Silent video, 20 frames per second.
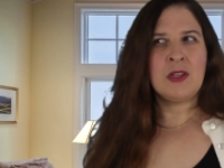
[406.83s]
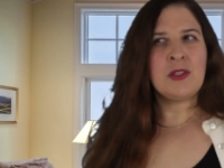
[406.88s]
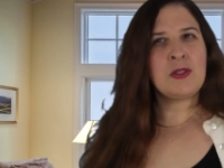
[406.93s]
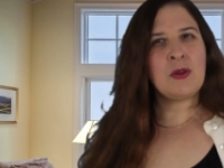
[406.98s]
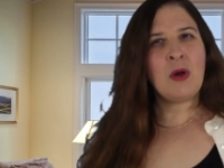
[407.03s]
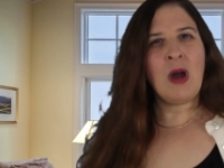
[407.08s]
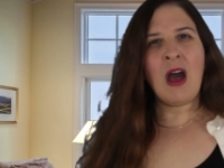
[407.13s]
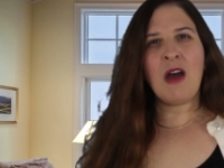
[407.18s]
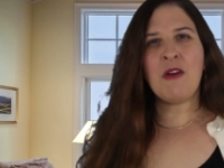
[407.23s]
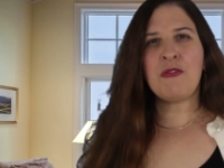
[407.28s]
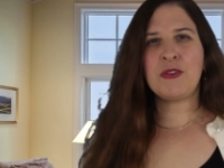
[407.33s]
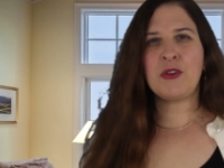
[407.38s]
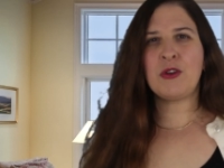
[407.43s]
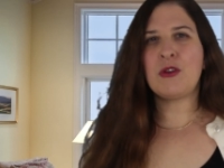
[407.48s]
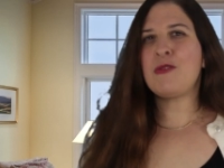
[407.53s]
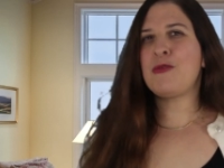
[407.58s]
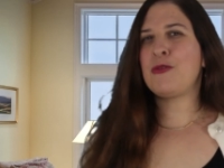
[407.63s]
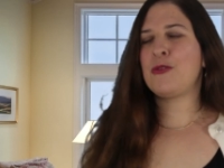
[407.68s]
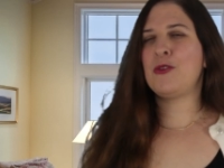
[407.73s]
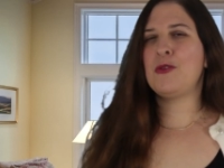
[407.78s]
So
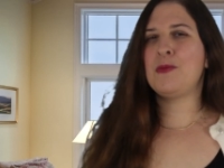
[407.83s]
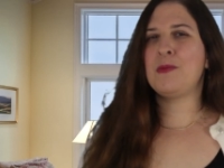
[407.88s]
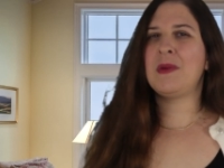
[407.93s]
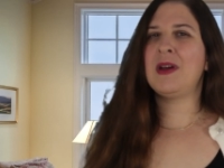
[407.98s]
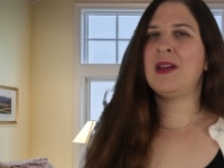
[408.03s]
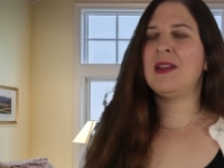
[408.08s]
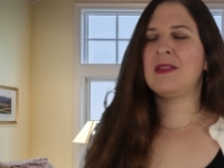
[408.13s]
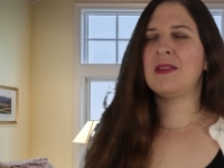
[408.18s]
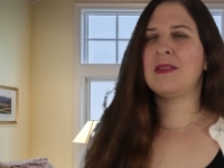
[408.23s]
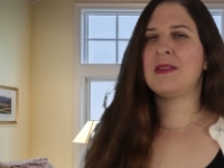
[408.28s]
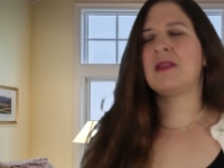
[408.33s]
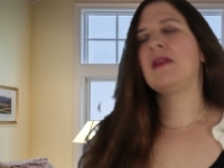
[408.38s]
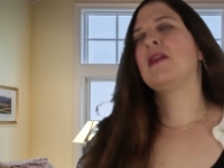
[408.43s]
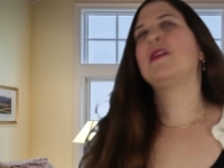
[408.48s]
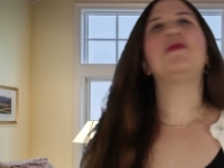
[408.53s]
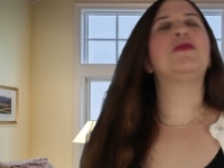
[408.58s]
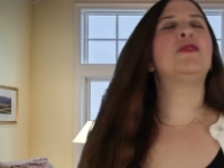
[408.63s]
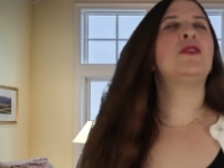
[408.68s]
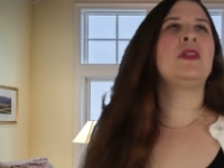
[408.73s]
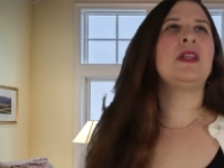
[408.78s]
after a few months,
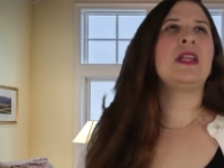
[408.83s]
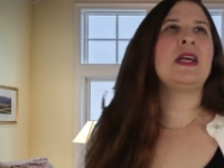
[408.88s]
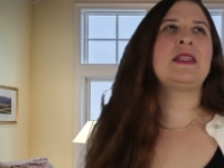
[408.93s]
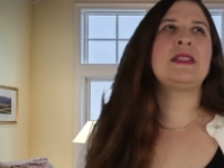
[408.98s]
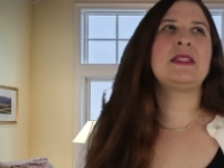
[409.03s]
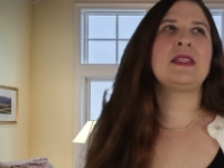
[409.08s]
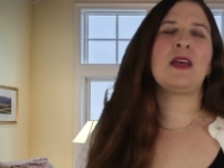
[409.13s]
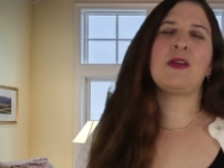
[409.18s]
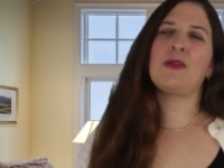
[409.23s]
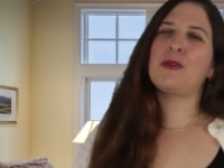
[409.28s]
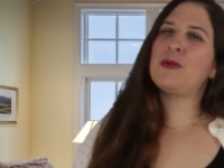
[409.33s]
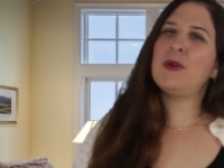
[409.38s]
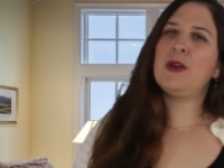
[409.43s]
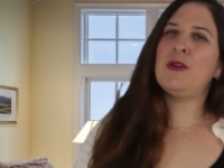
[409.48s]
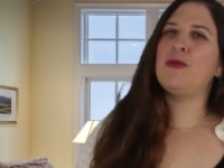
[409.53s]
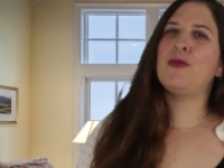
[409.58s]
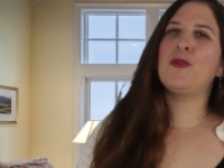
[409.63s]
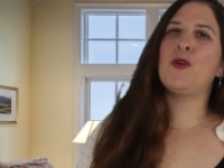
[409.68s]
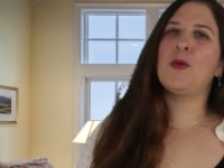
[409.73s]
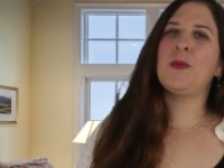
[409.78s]
after let's say
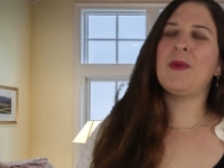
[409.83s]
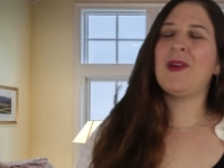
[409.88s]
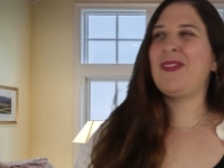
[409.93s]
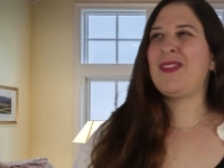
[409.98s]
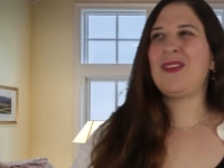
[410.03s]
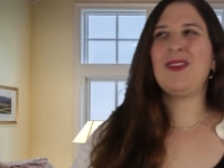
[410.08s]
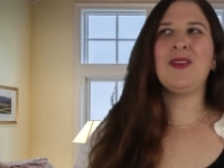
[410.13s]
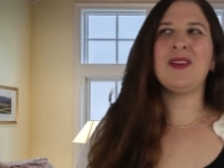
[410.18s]
3, 4 months,